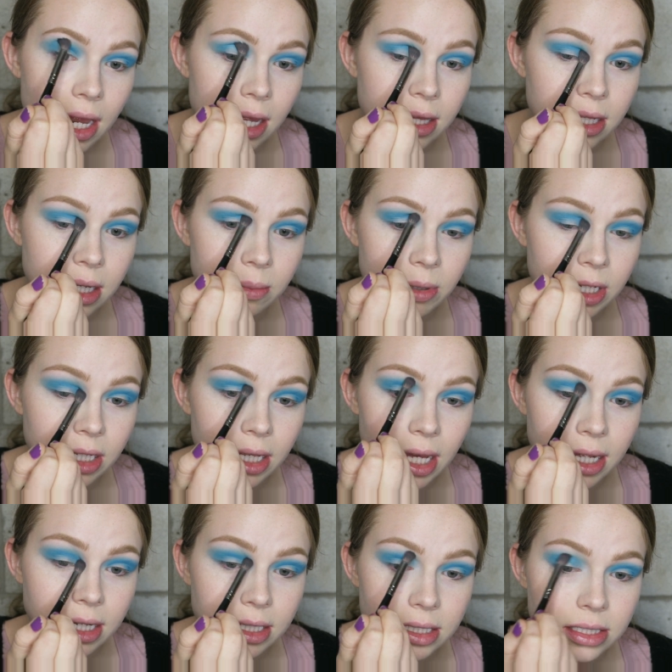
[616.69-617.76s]
and then I'm going to
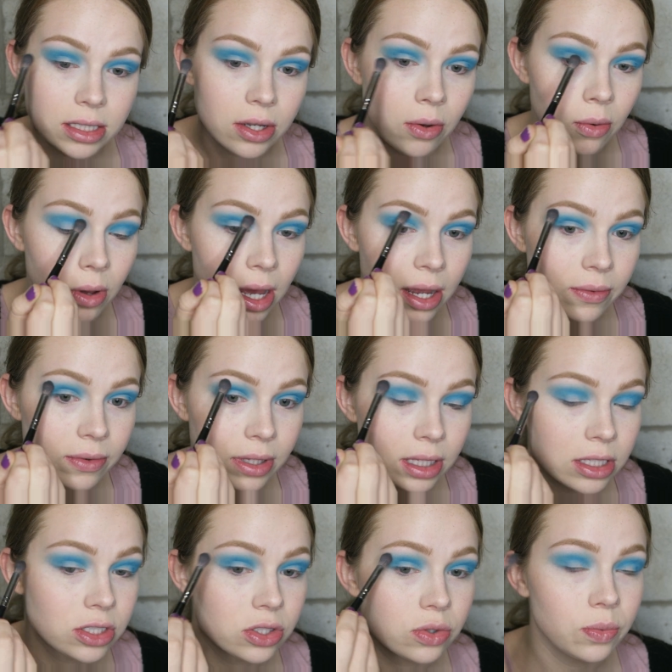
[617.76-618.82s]
cut it so I
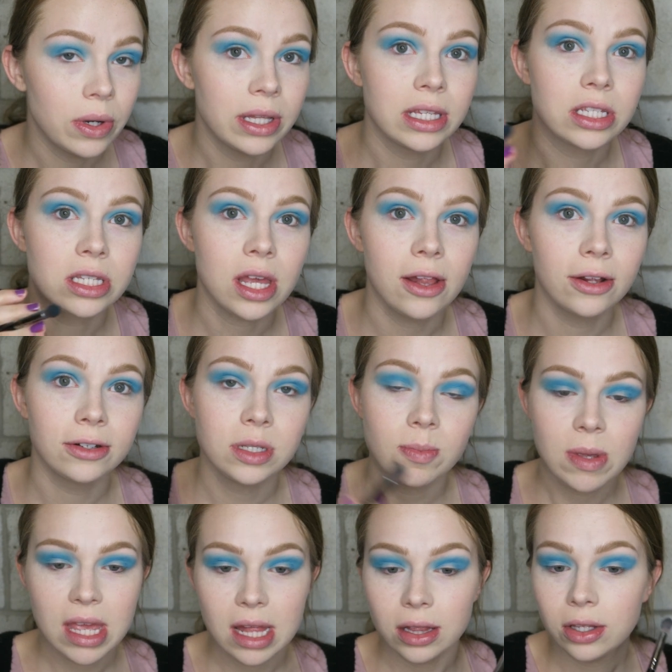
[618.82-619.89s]
really do want this color
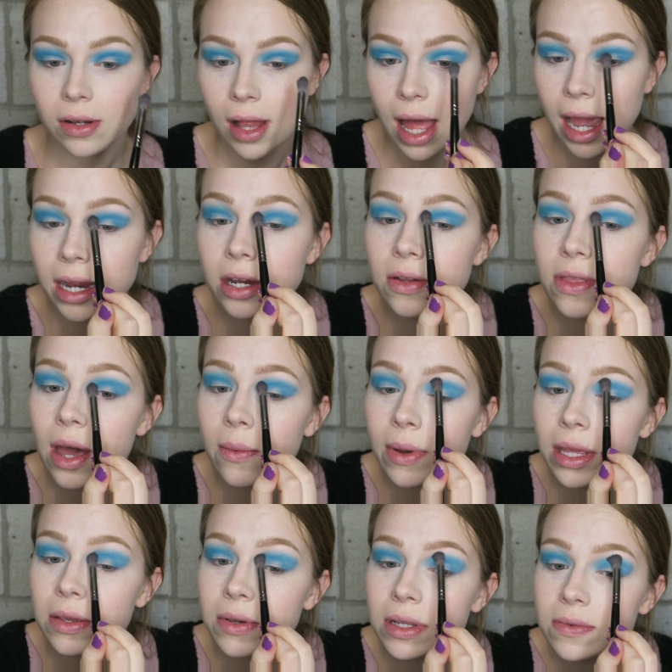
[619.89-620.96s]
to be a little higher that
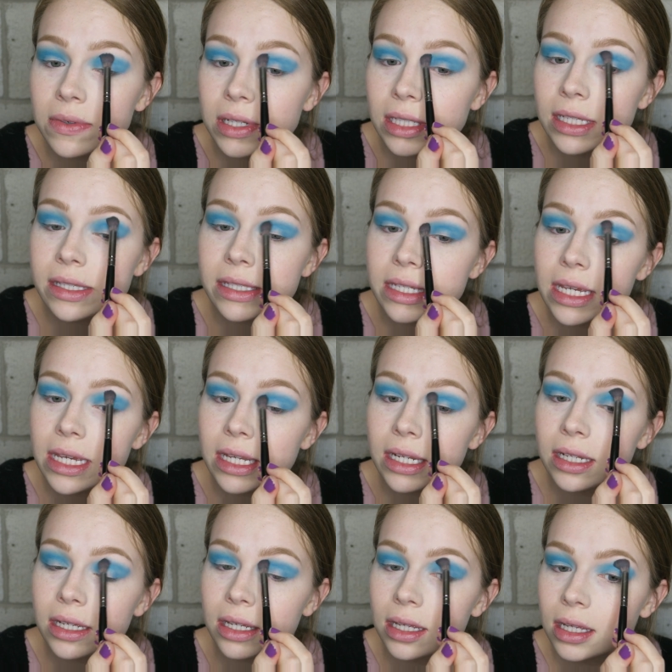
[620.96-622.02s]
way you can really see
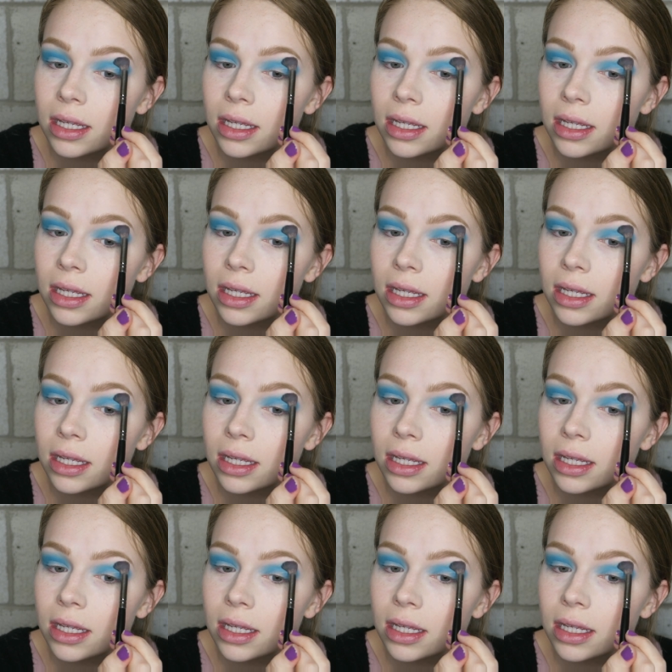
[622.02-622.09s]
it.